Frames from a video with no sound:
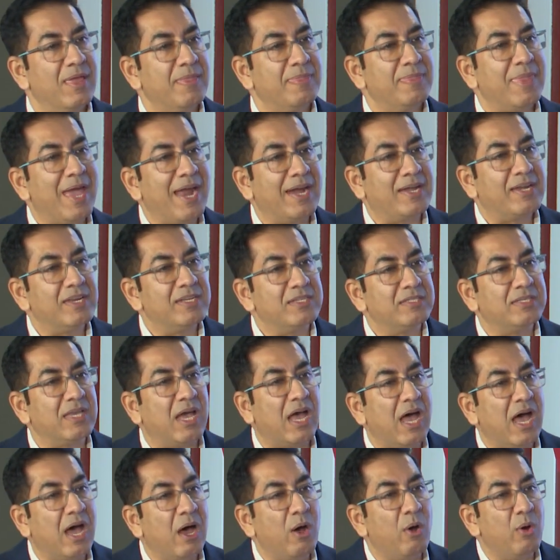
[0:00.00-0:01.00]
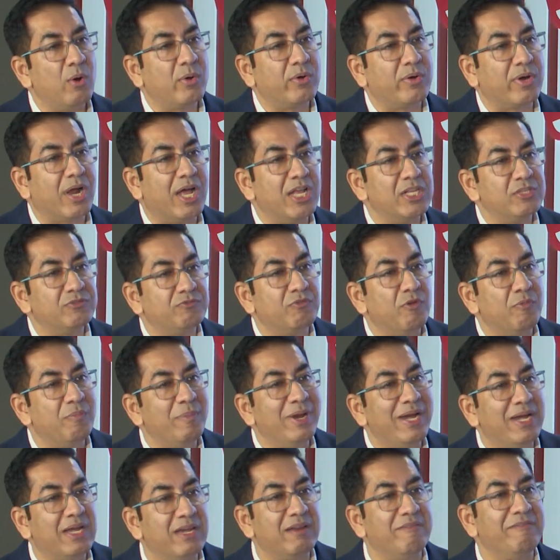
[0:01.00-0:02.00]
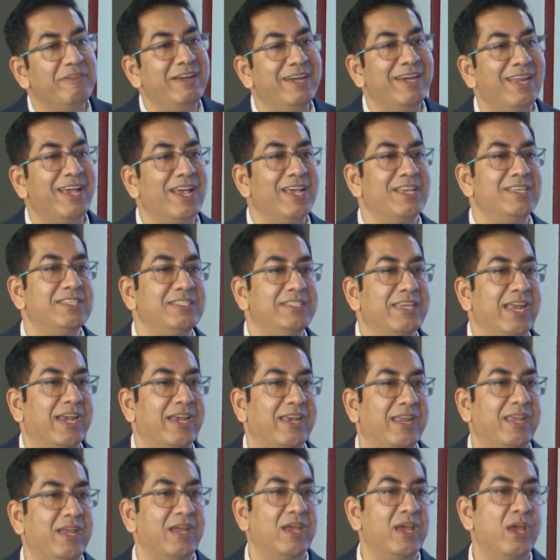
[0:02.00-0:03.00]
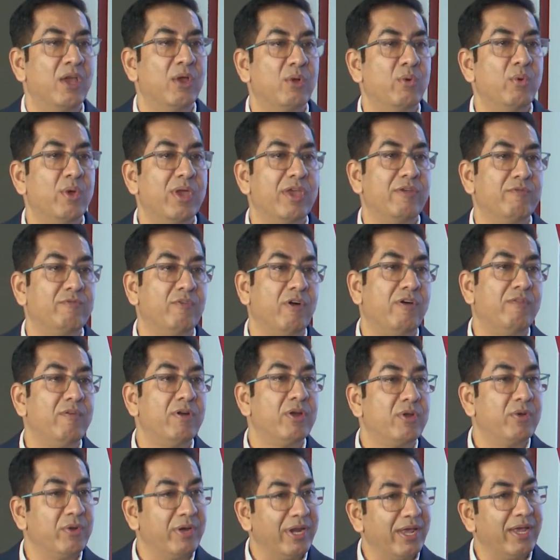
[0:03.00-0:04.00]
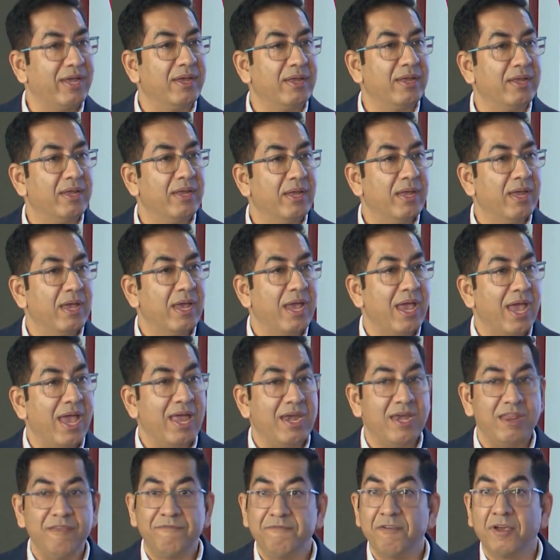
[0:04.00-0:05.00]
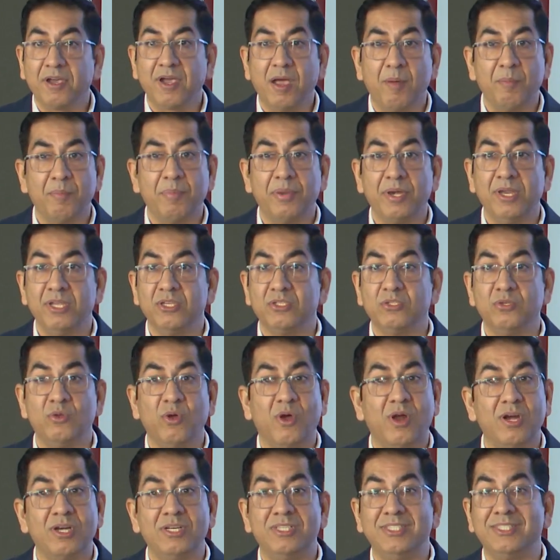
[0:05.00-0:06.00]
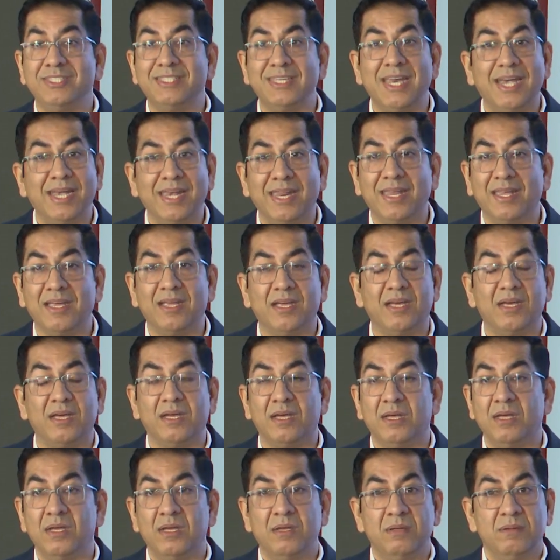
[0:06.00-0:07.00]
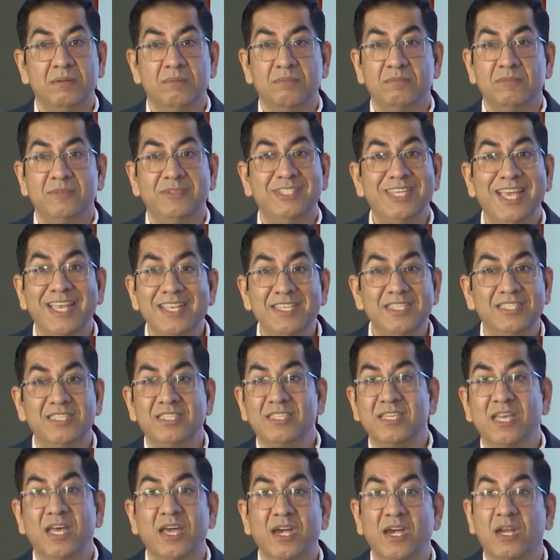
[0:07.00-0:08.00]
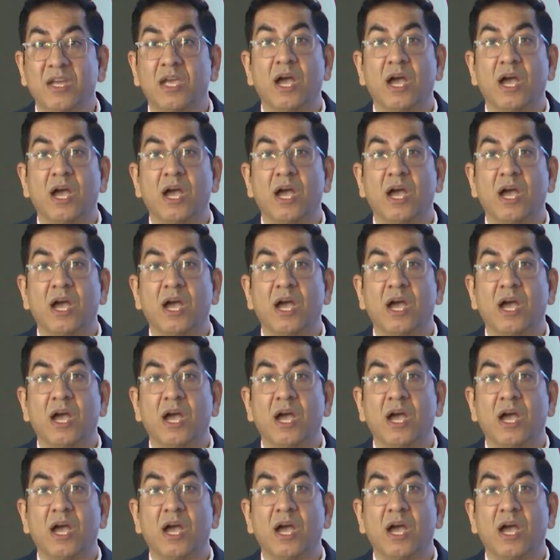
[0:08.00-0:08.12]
That is how transformative India is getting going forward today. And if a company is not setting a Gen Z